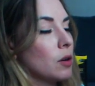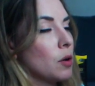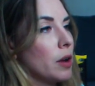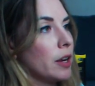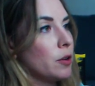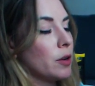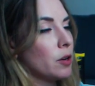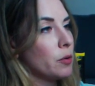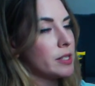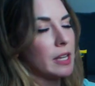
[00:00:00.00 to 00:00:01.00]
And you can
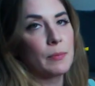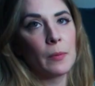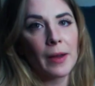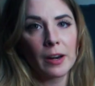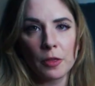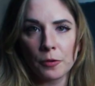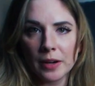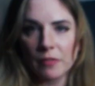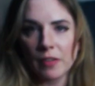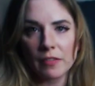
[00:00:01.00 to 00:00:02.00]
always keep them about a 3
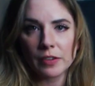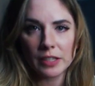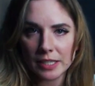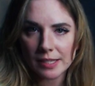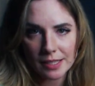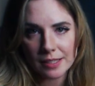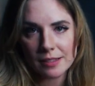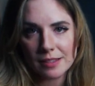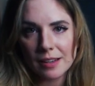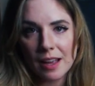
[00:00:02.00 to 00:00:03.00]
to 5 foot
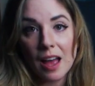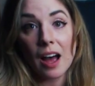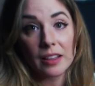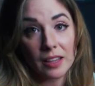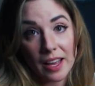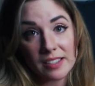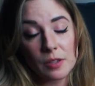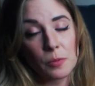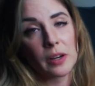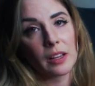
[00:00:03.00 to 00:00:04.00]
distance, unless
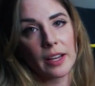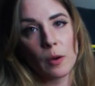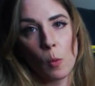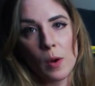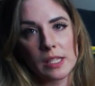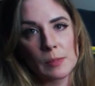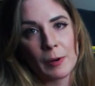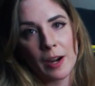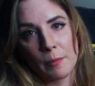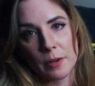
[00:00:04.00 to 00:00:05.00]
you want to like
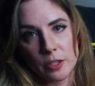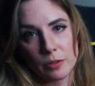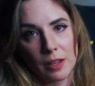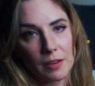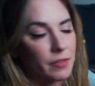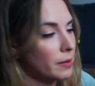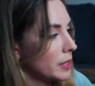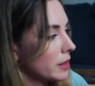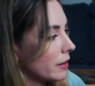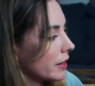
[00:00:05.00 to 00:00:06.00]
whisper how much you love them
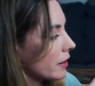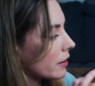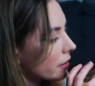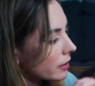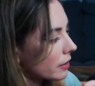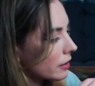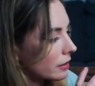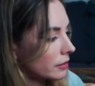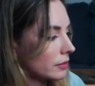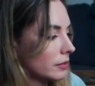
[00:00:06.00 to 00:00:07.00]
in their ear.
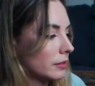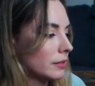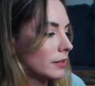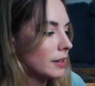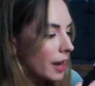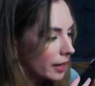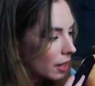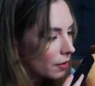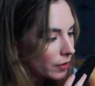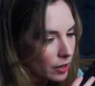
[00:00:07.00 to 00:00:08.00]
I
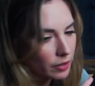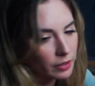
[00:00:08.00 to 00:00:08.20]
love you.